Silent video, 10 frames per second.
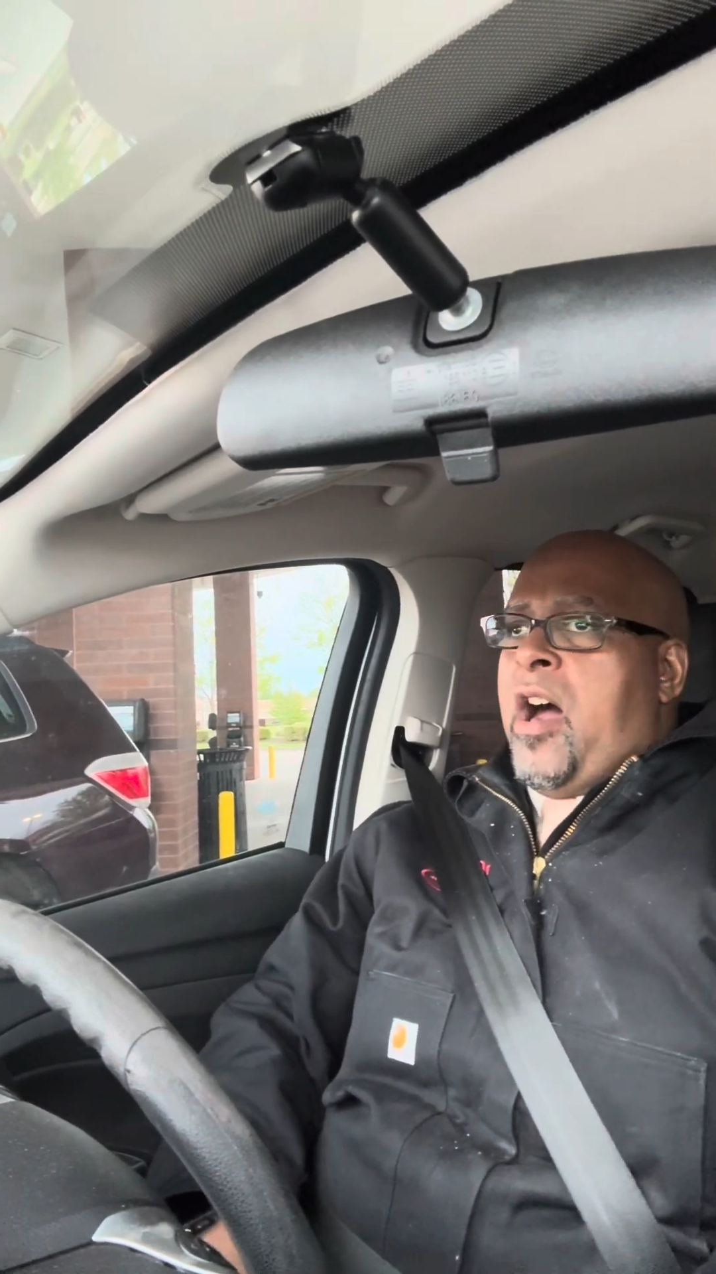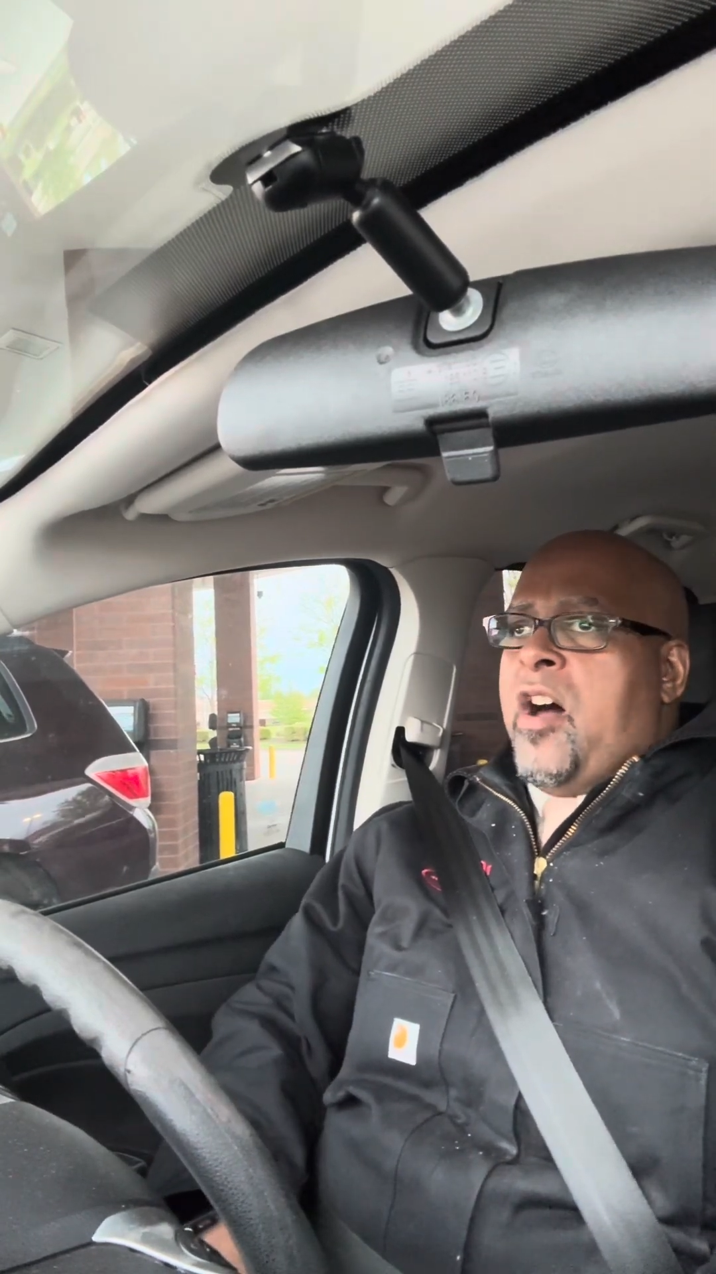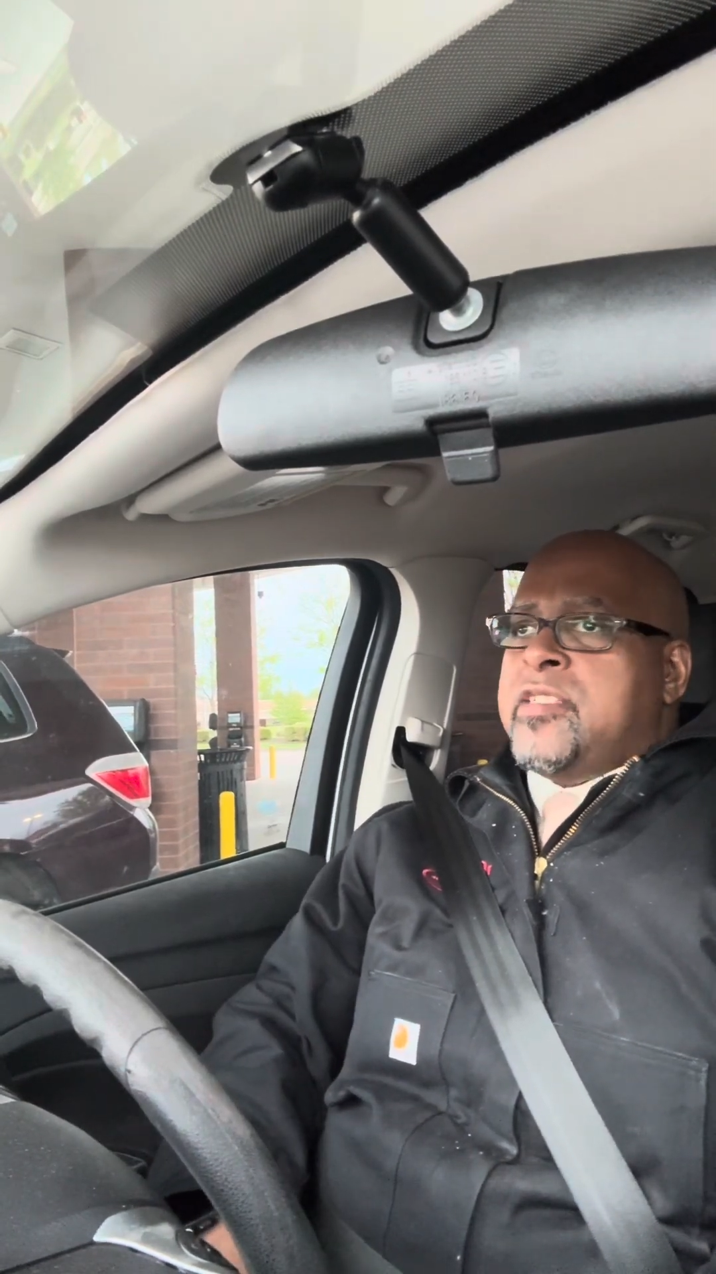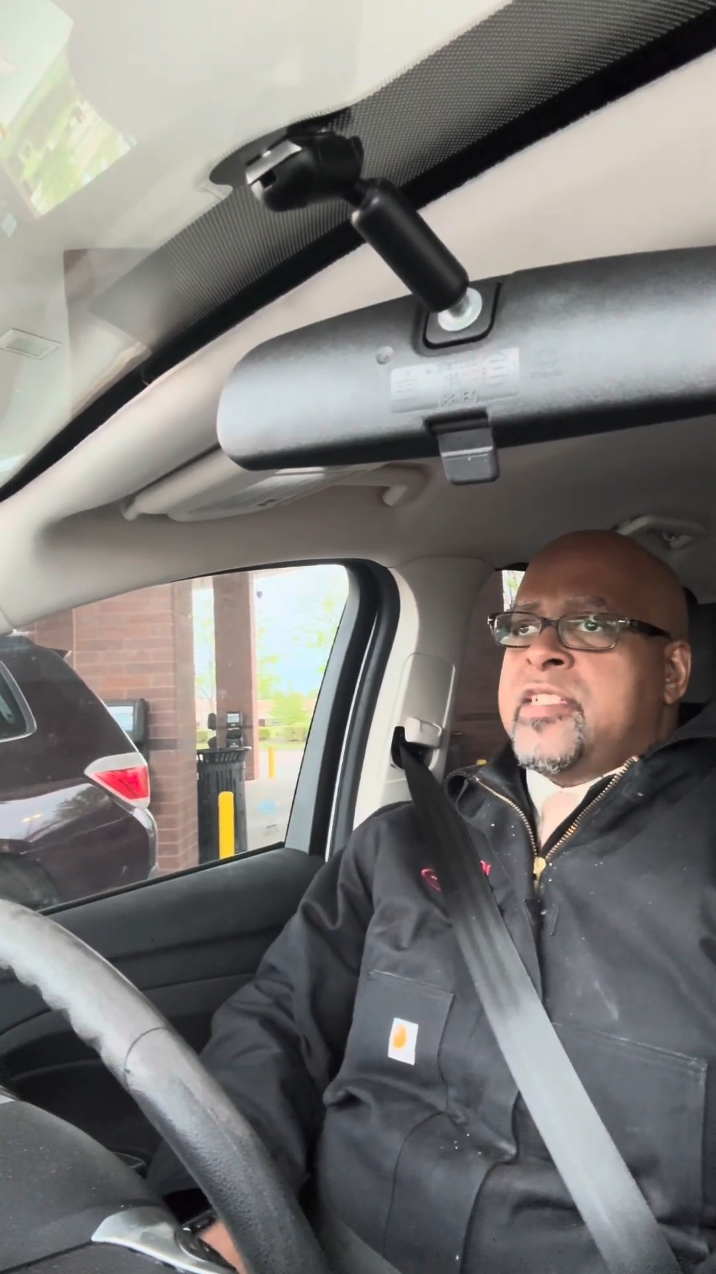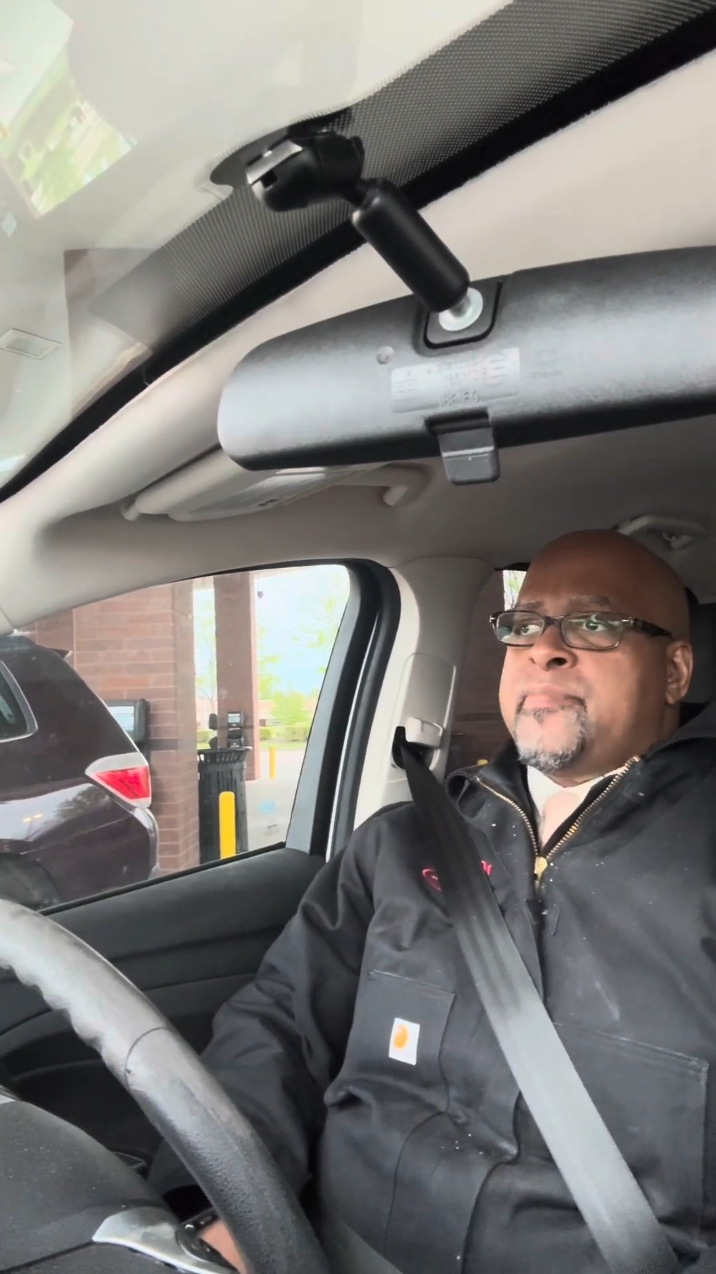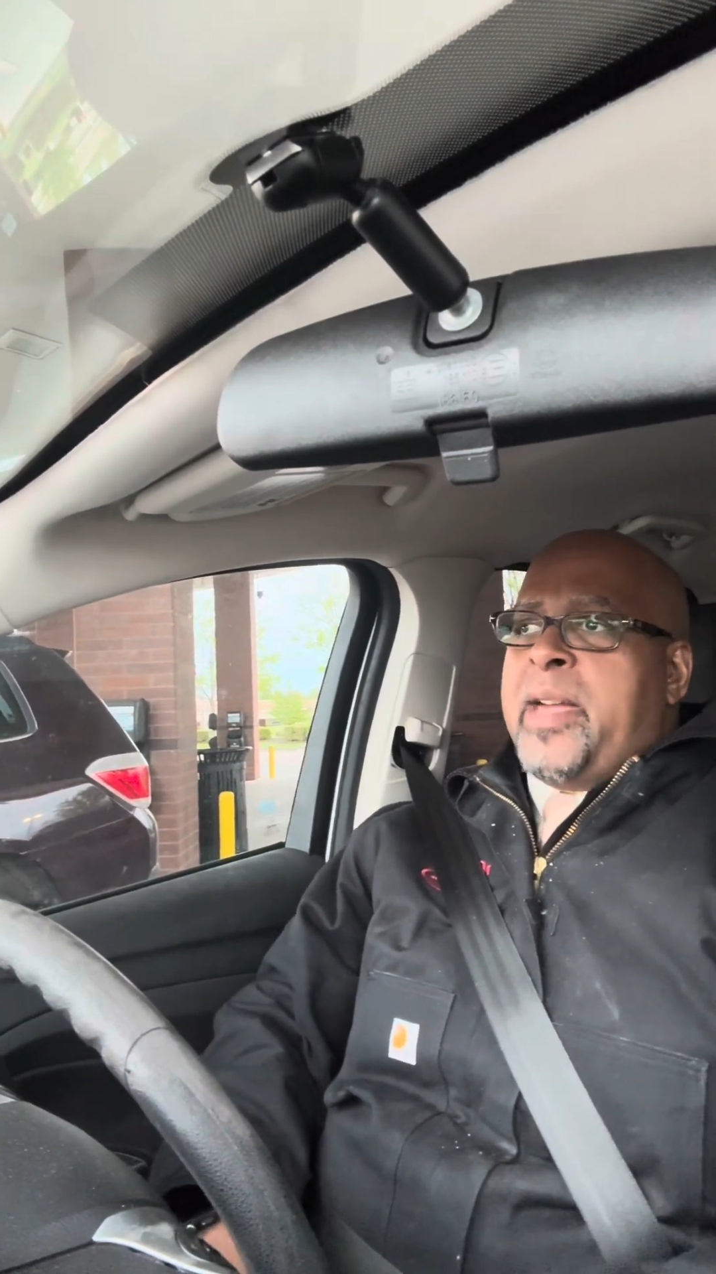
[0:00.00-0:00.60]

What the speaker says: all this